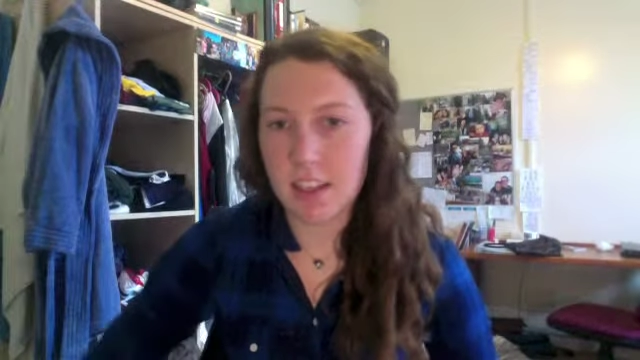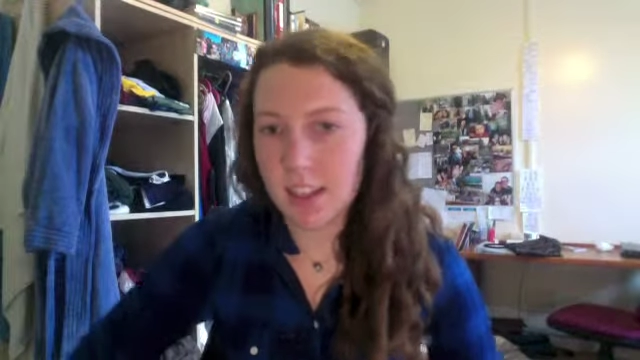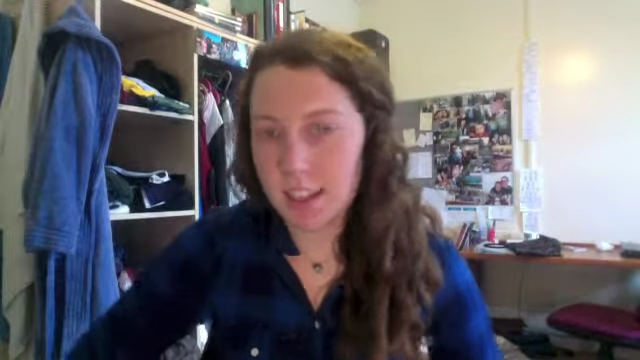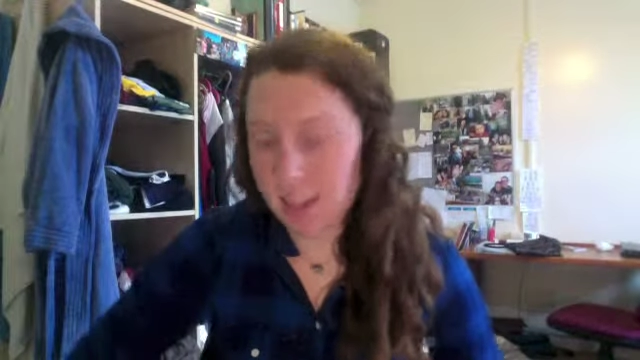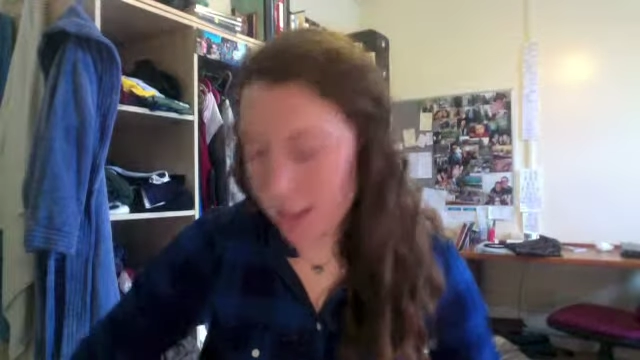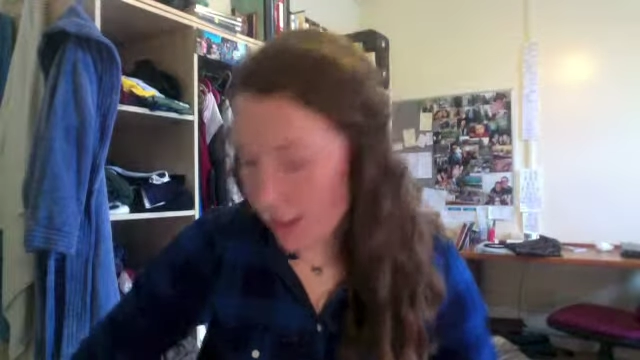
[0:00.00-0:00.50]

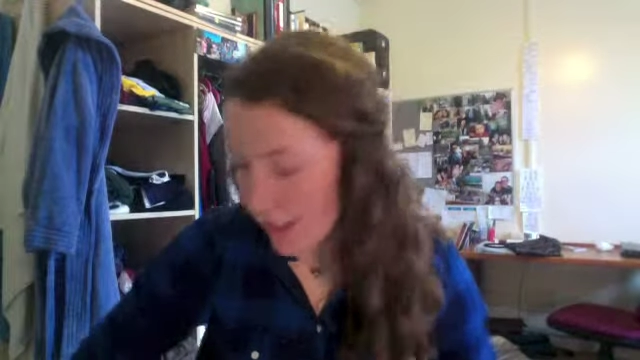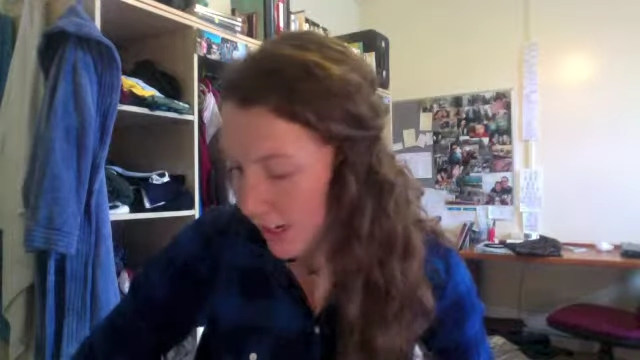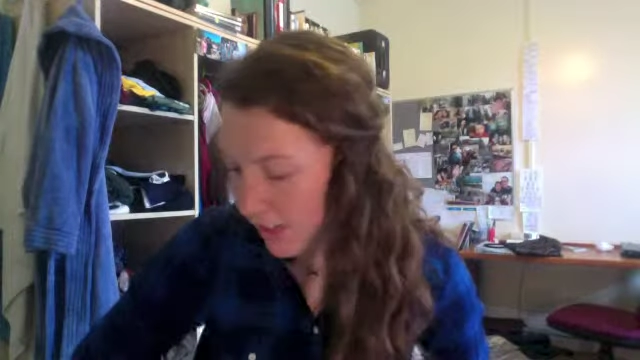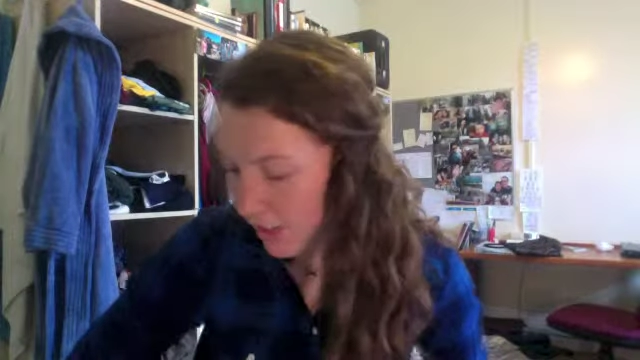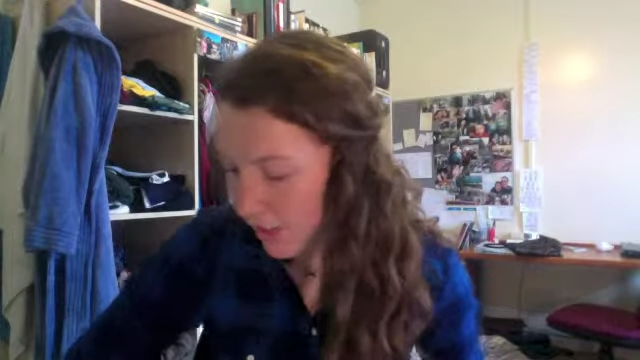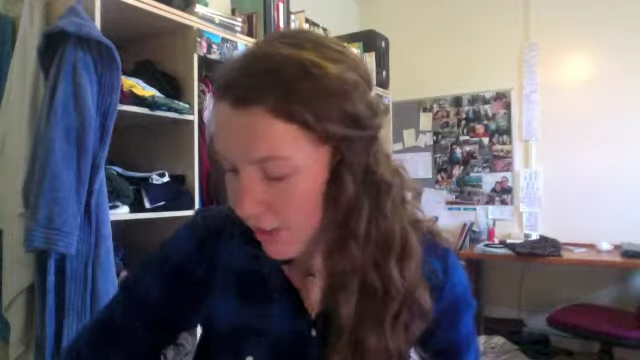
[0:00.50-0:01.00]
The
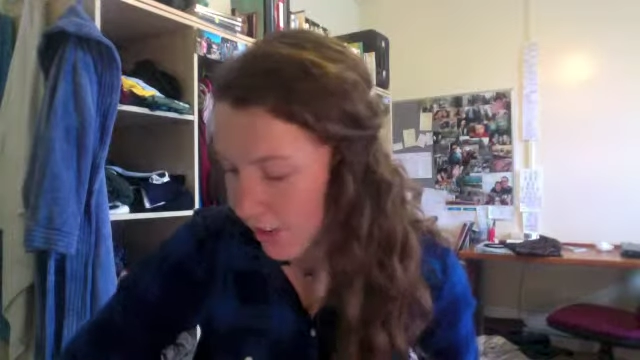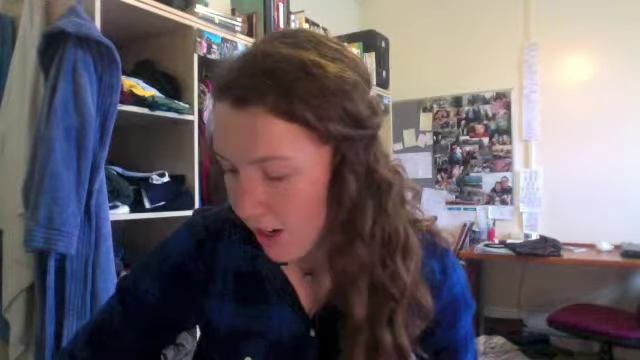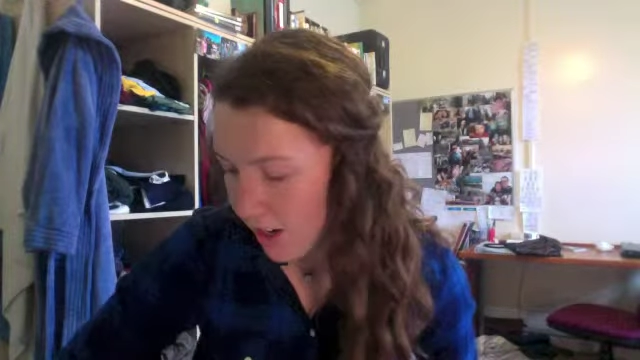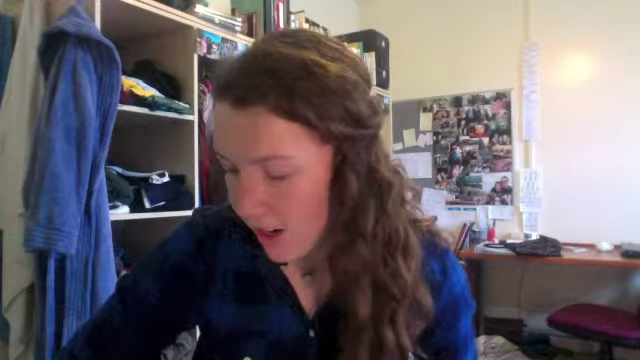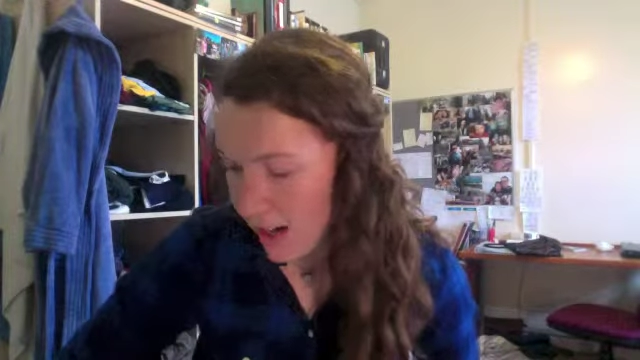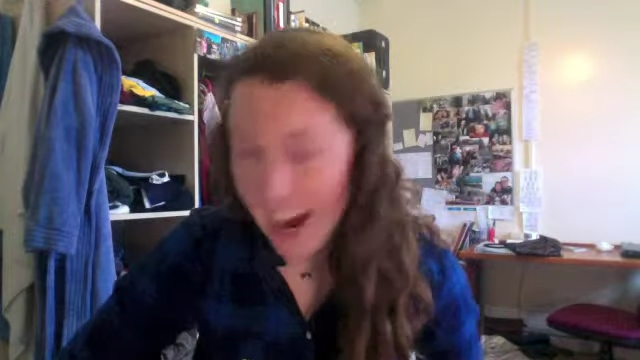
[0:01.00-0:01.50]
next two
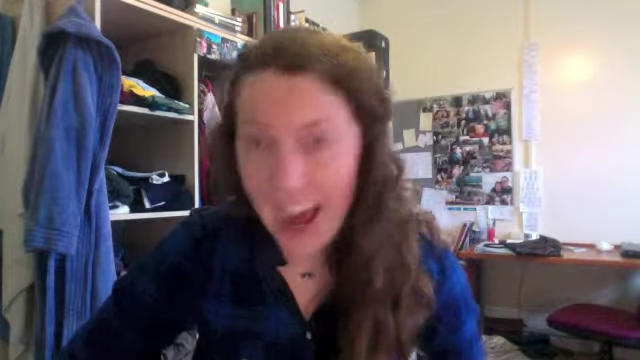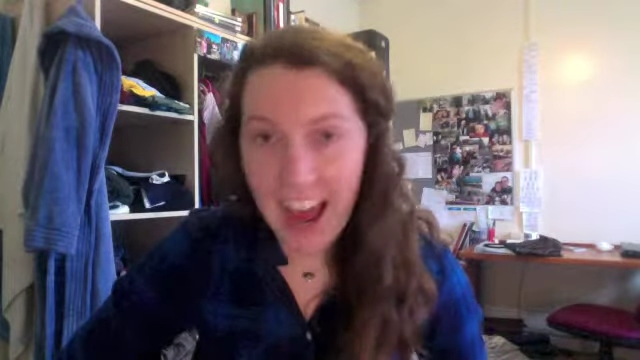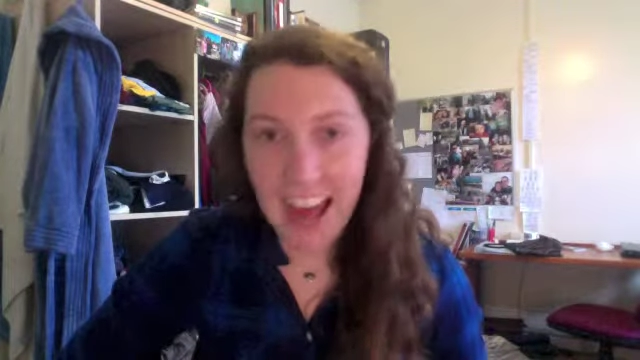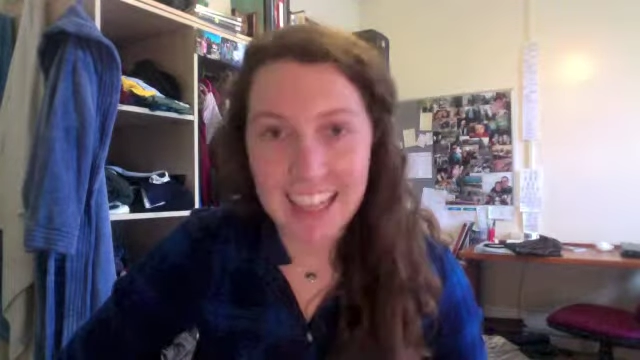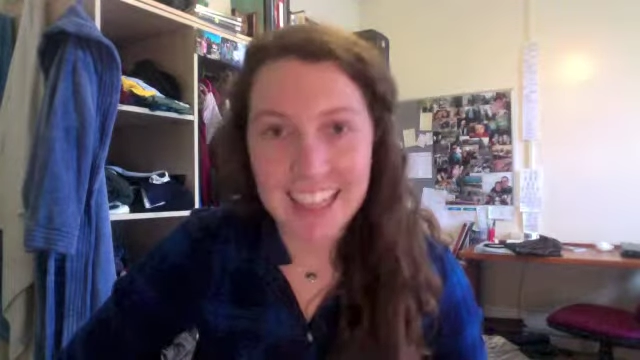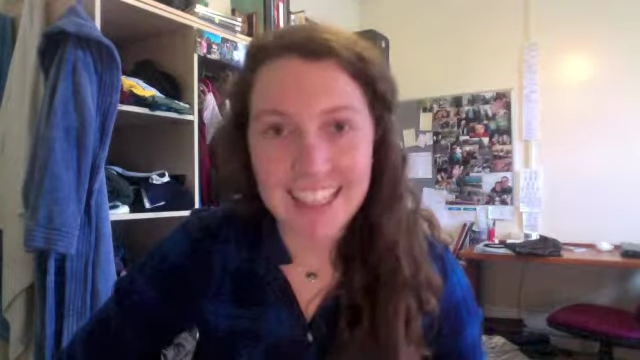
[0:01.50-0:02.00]
are
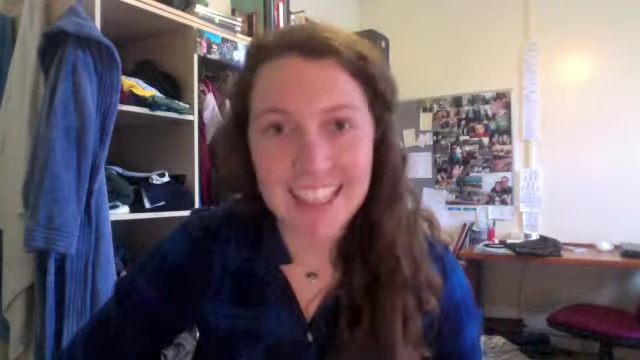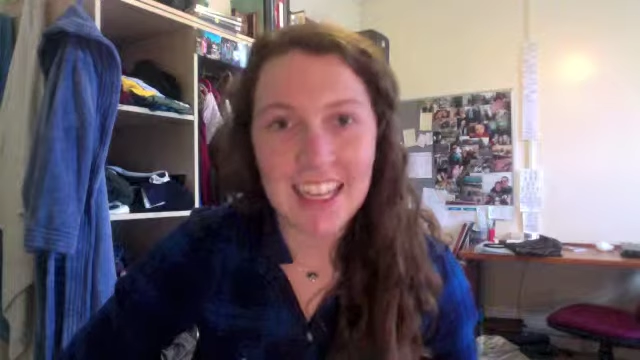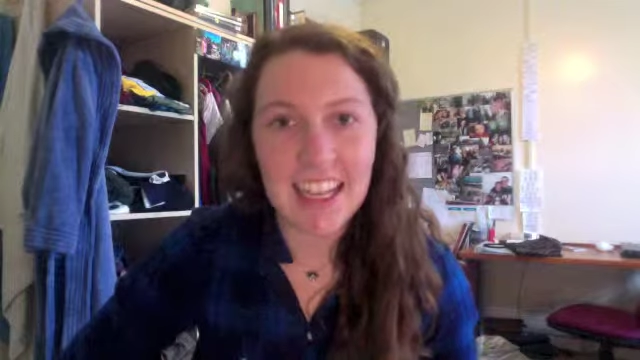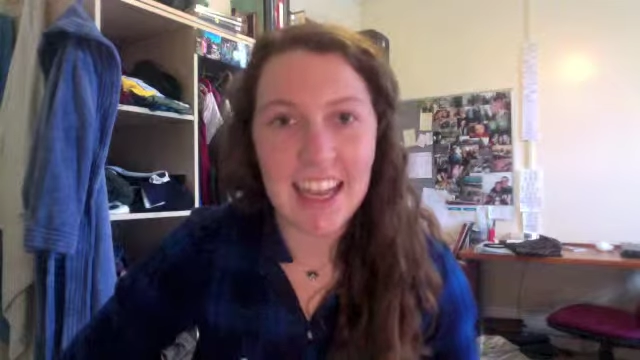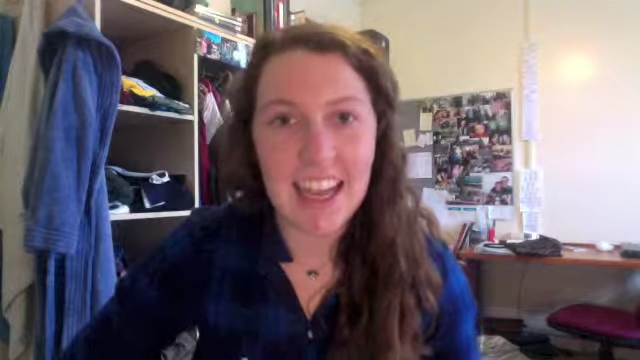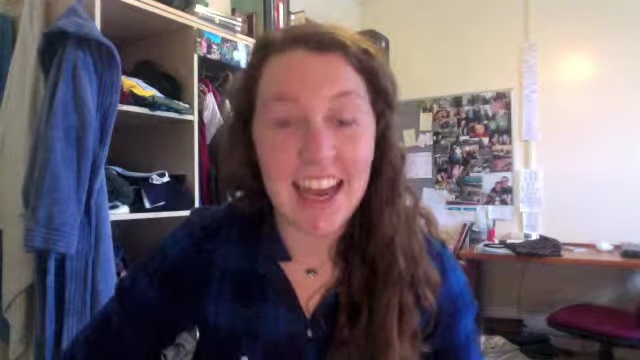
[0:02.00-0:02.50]
ein
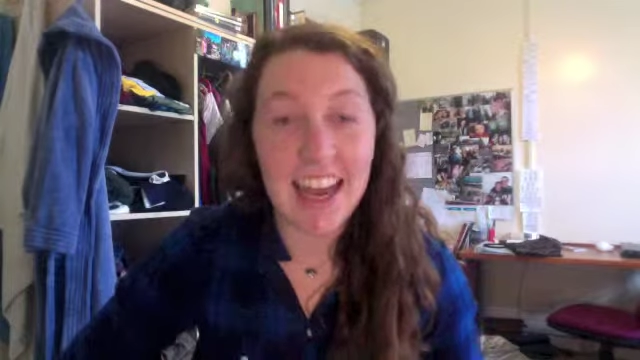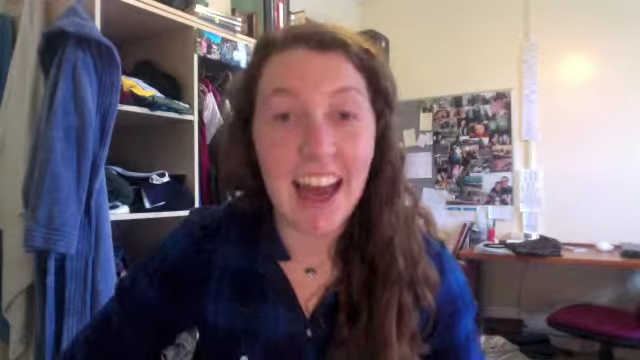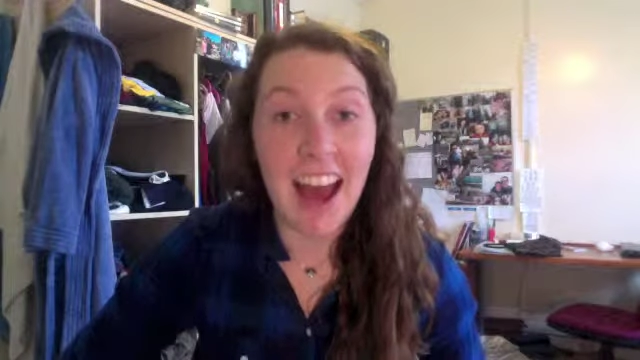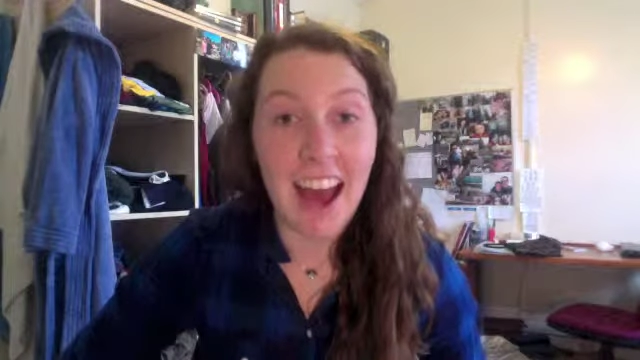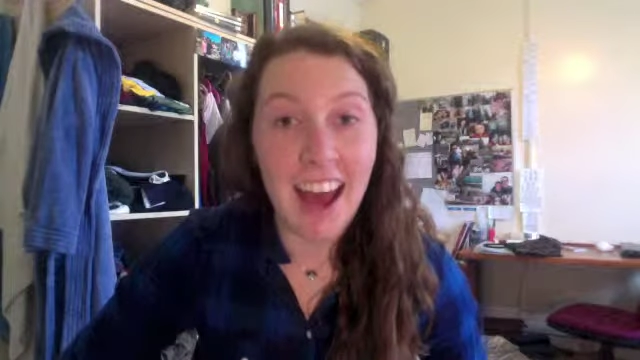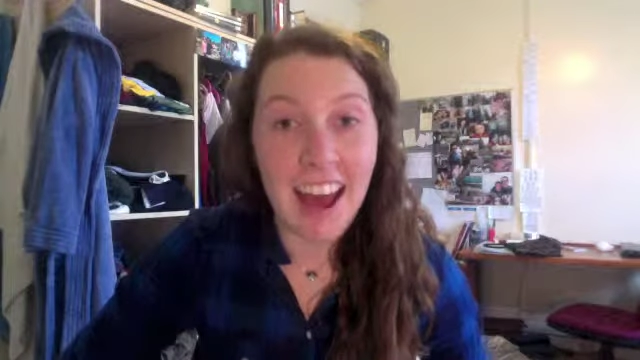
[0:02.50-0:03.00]
and
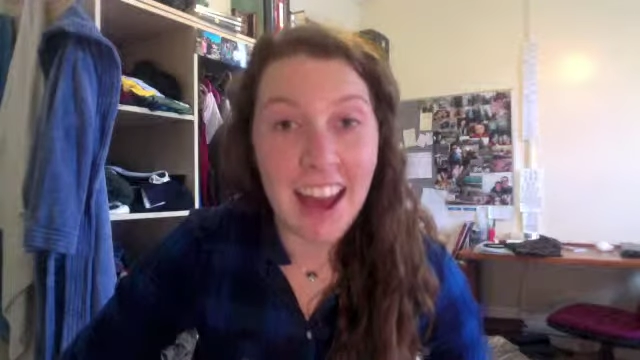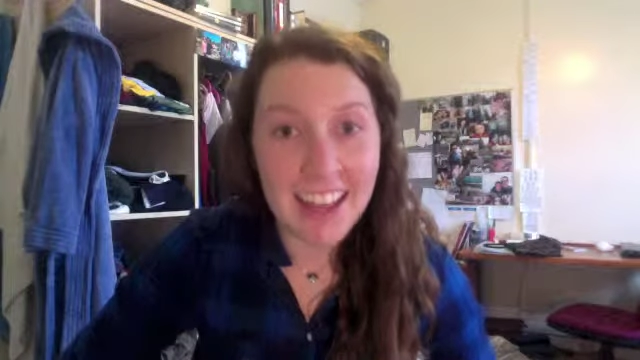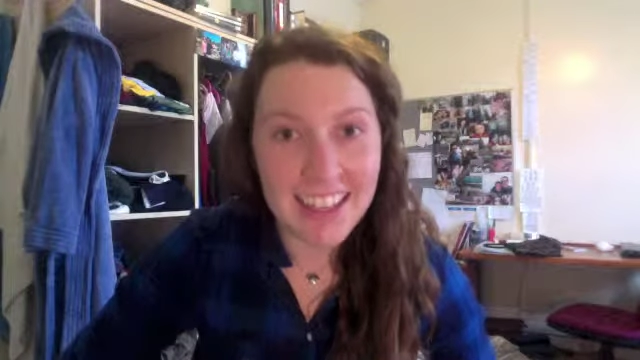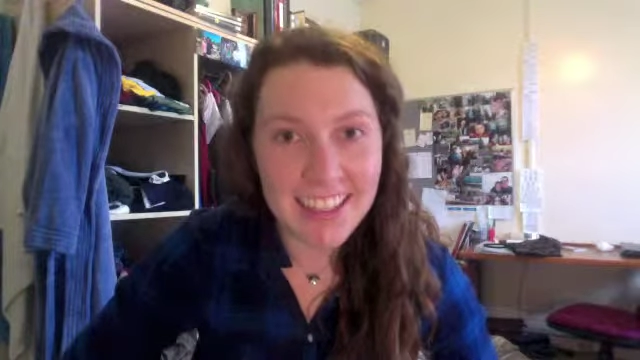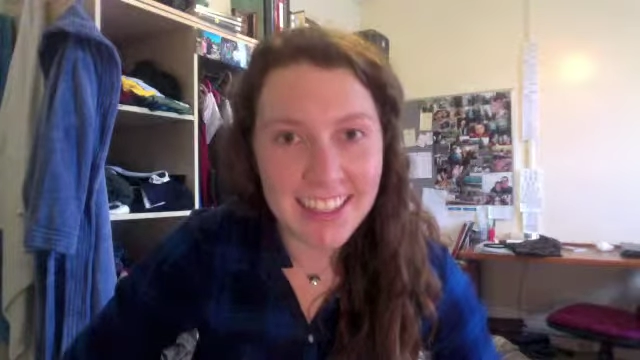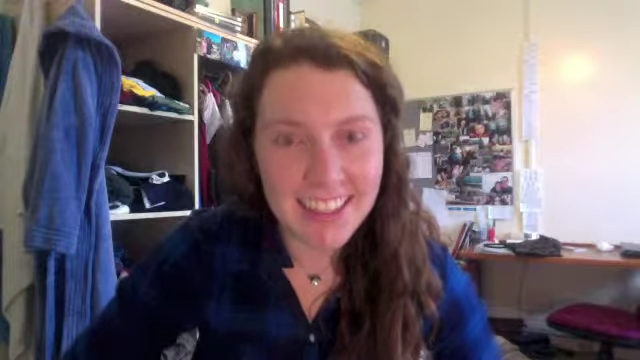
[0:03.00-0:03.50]

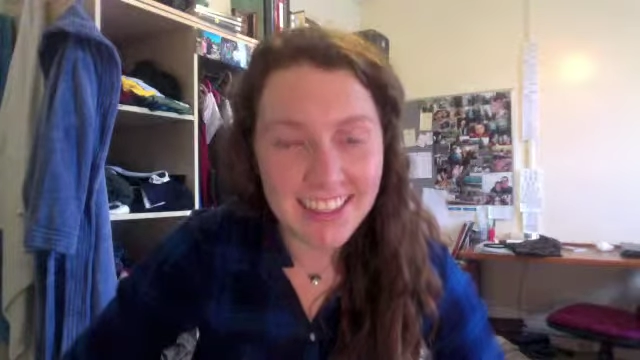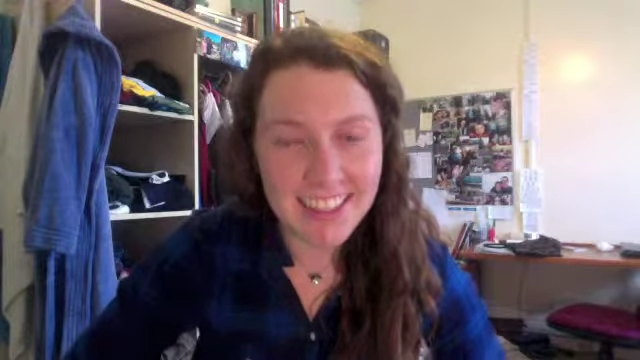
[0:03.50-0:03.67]
hein.